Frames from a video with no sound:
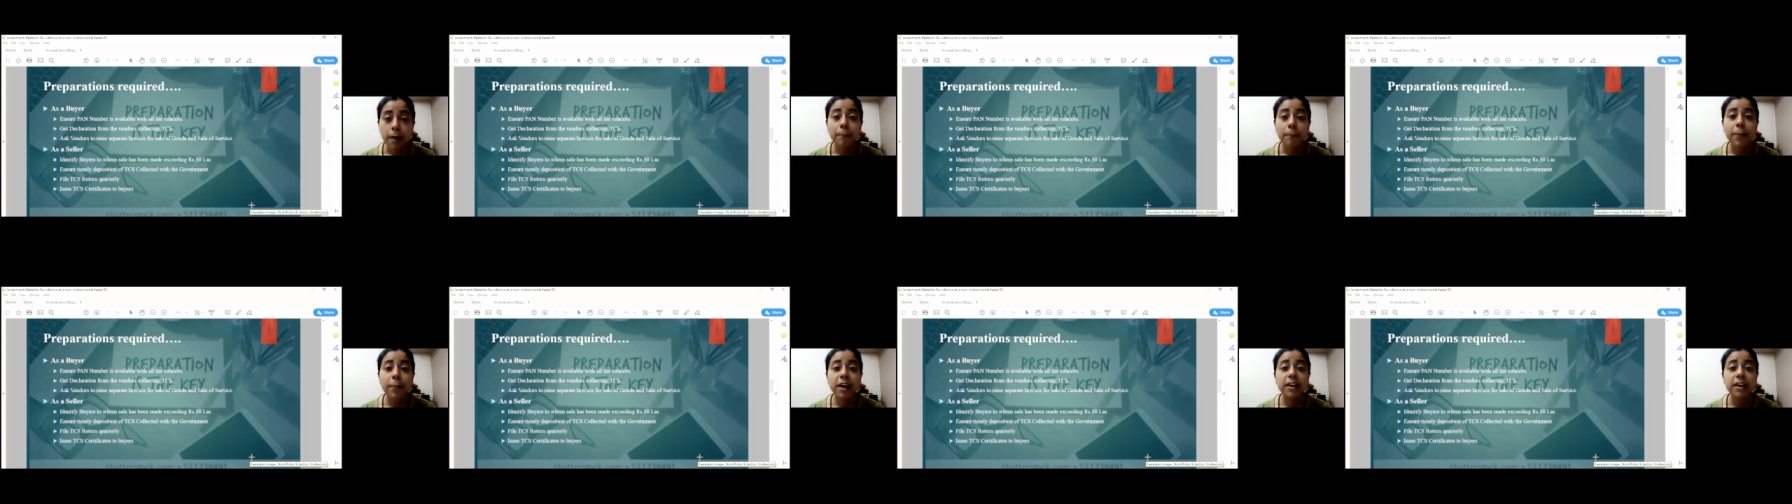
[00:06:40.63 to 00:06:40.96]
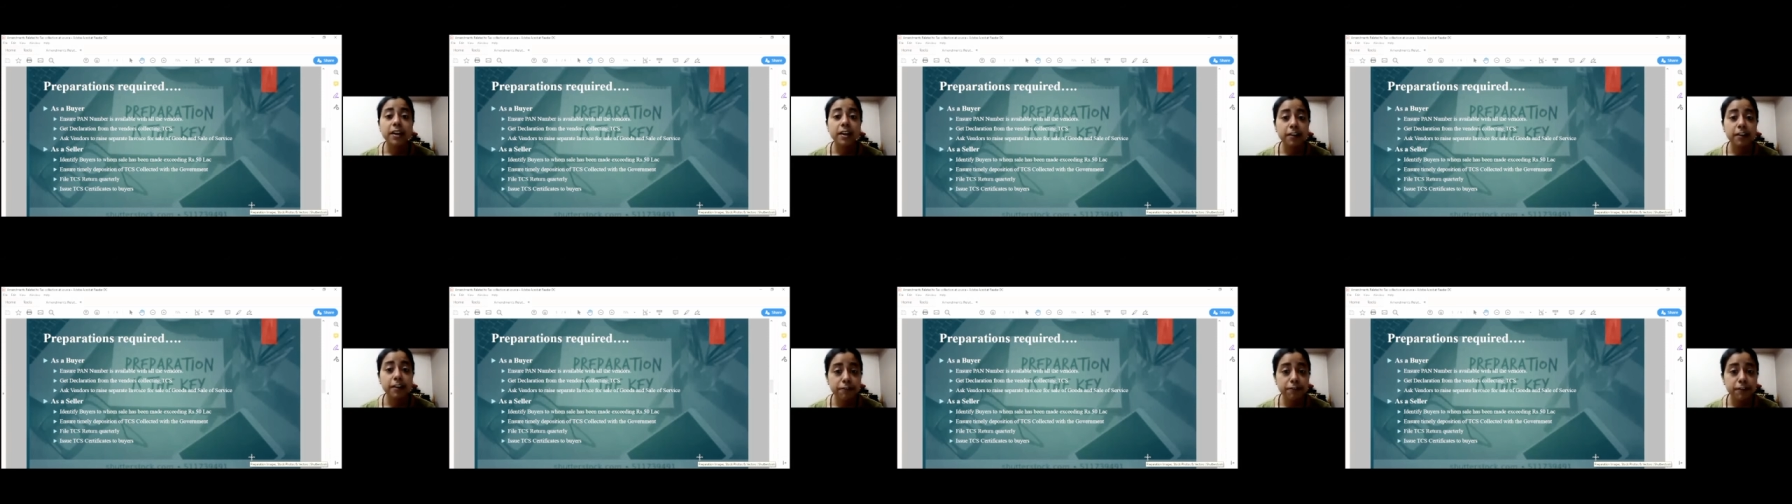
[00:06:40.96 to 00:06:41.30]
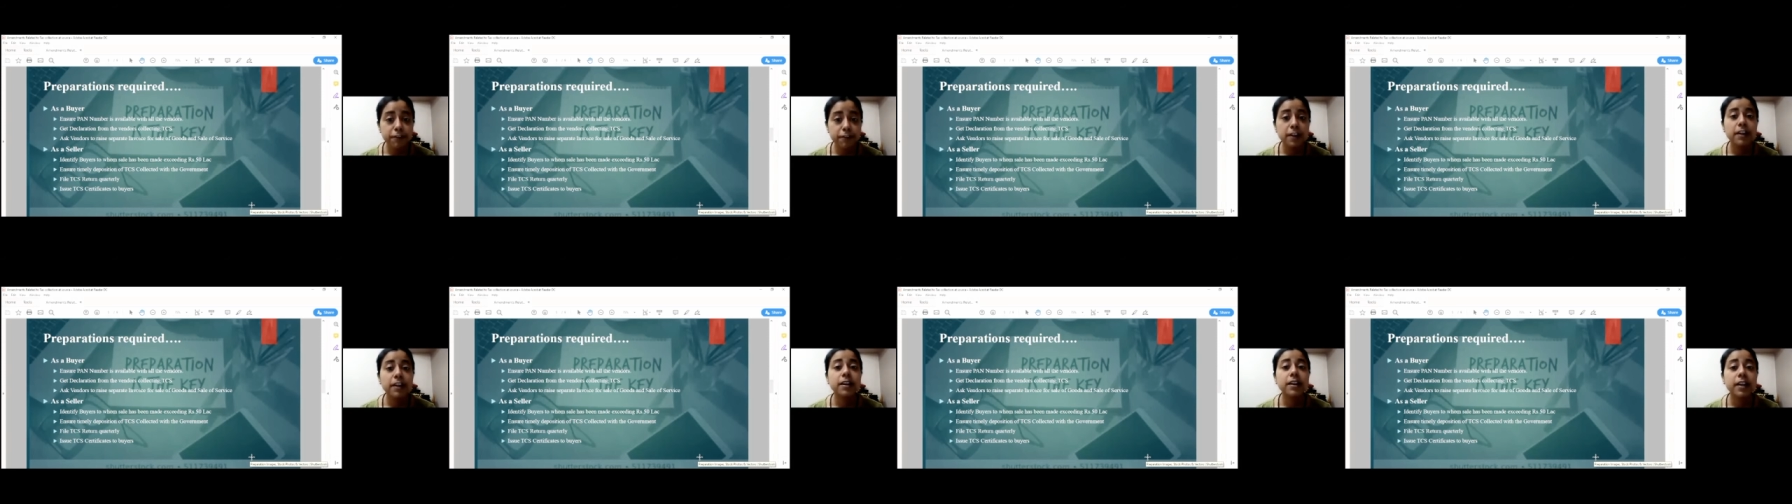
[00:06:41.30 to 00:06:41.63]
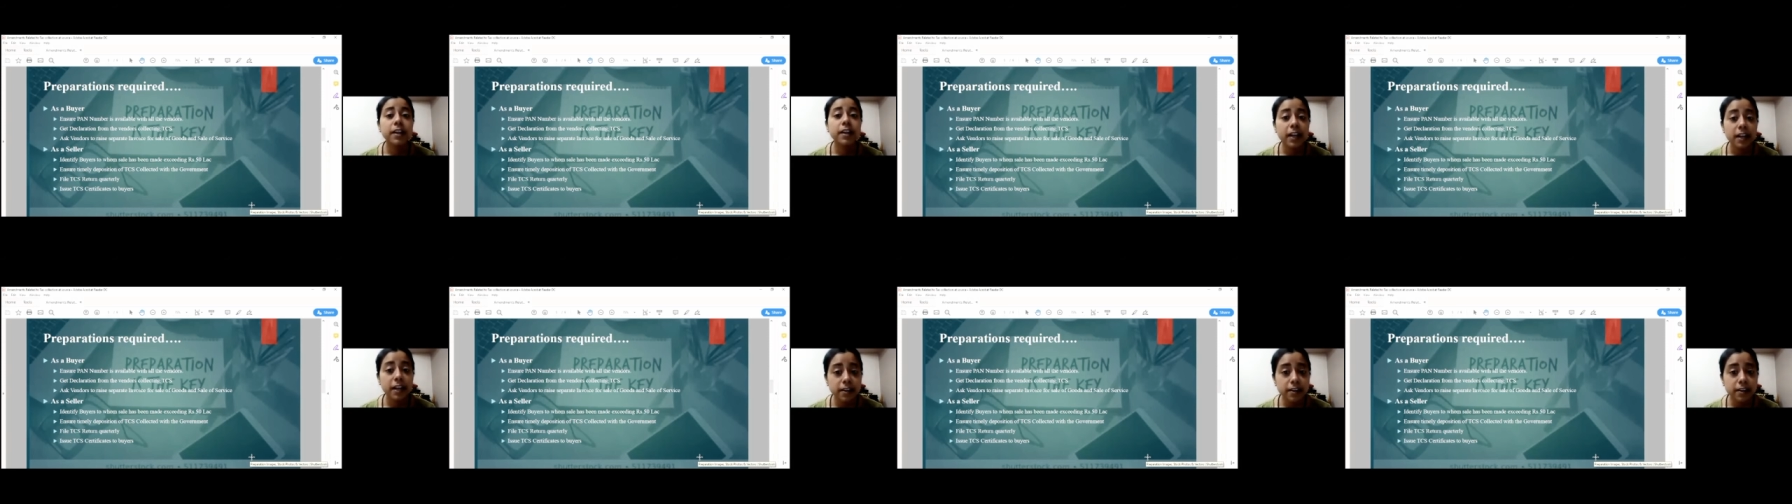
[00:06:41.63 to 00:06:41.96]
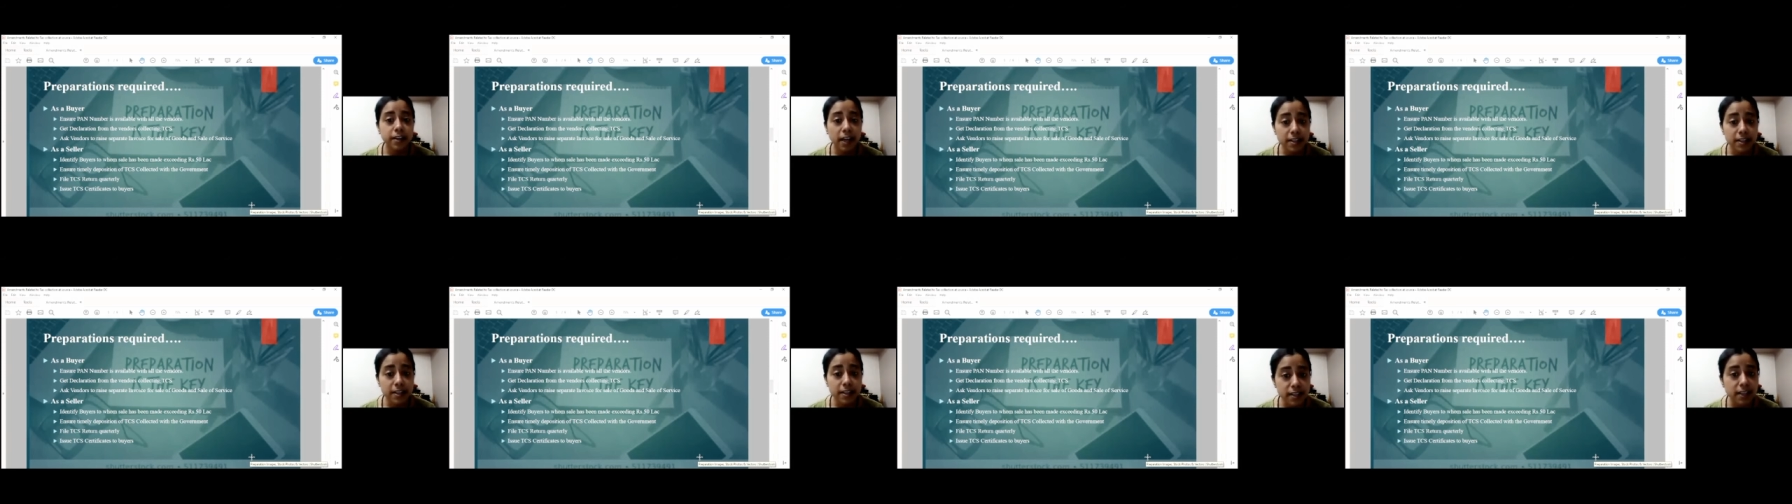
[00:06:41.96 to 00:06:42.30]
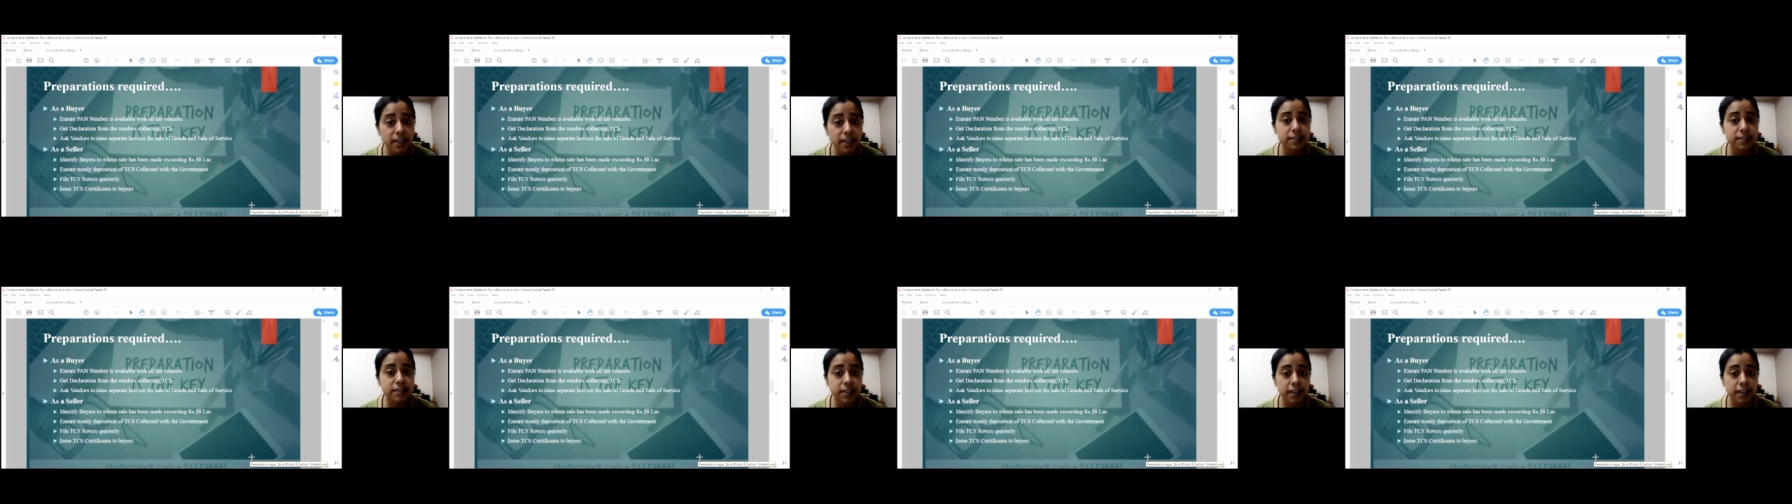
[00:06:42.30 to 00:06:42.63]
But if it does
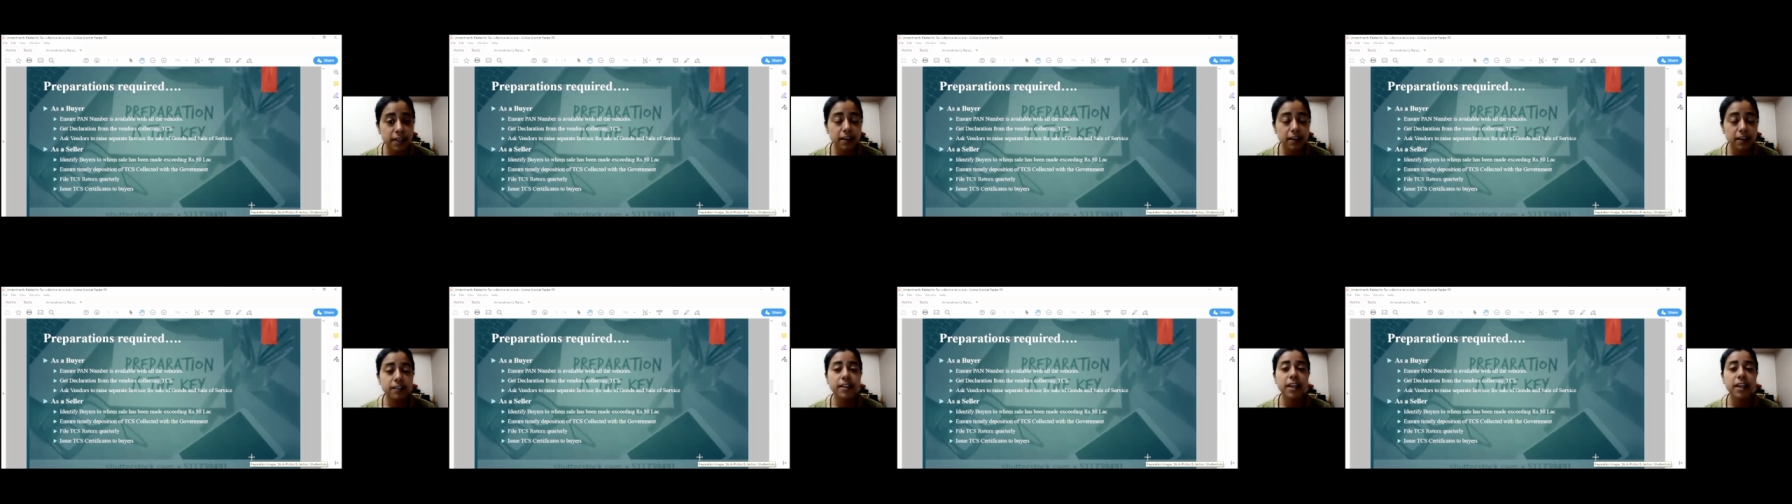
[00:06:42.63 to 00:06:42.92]
exceed,